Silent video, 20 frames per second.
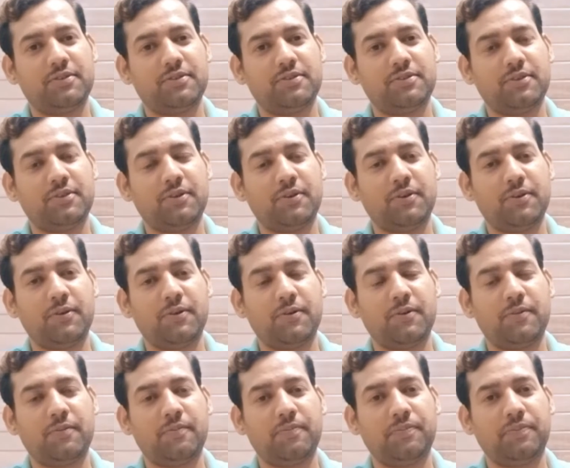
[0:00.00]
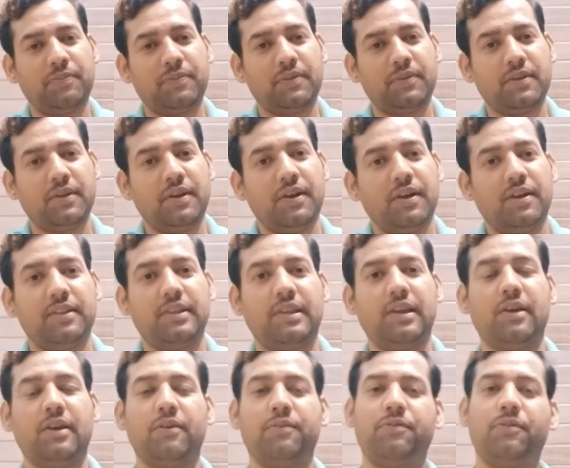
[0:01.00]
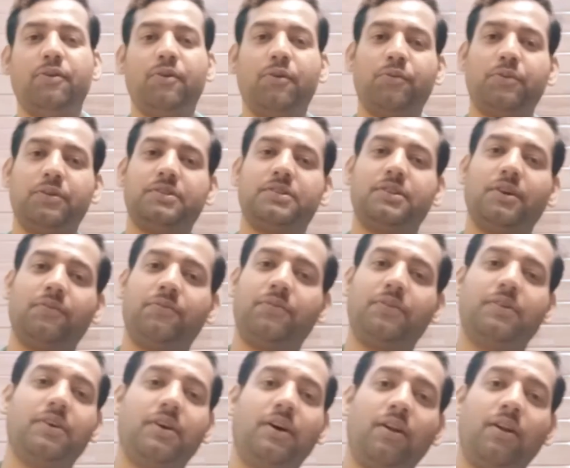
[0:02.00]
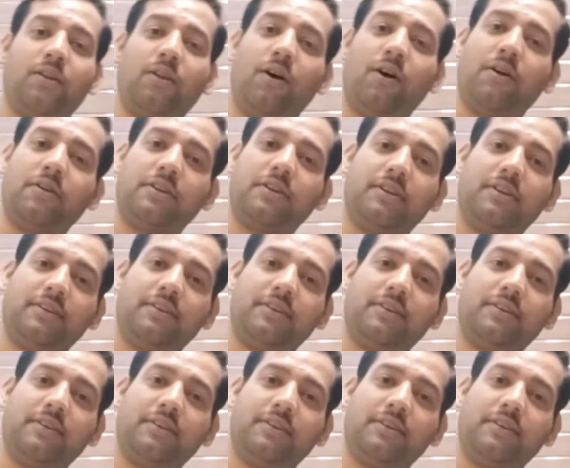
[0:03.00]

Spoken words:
So therefore we suffer a lot.